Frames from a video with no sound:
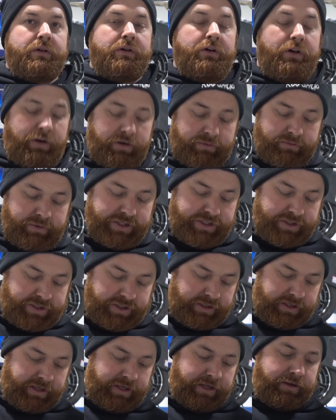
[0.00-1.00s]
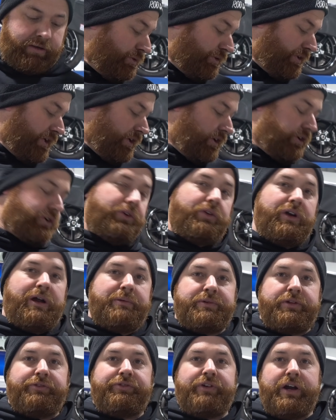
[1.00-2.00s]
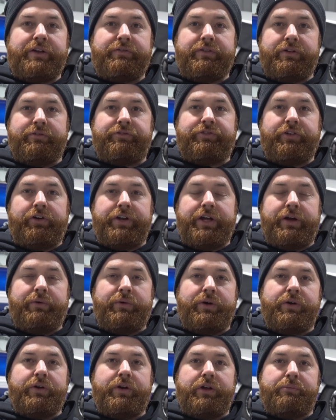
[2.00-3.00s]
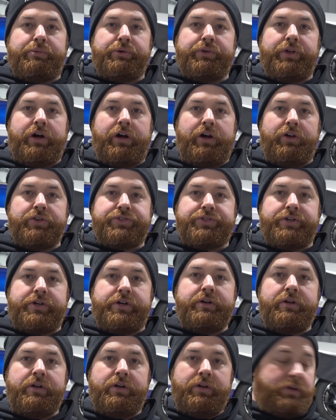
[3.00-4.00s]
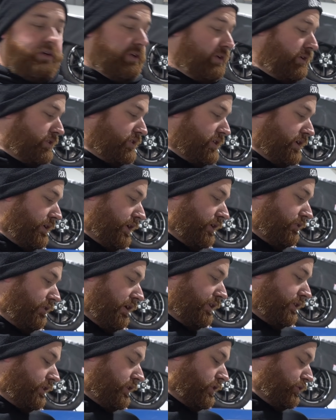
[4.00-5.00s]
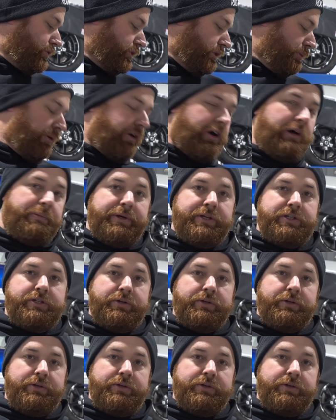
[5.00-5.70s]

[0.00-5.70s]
Alright, we're just going to put the intercooler up to the front of it and find out where we're going to put the holes through so we can run the cooler piping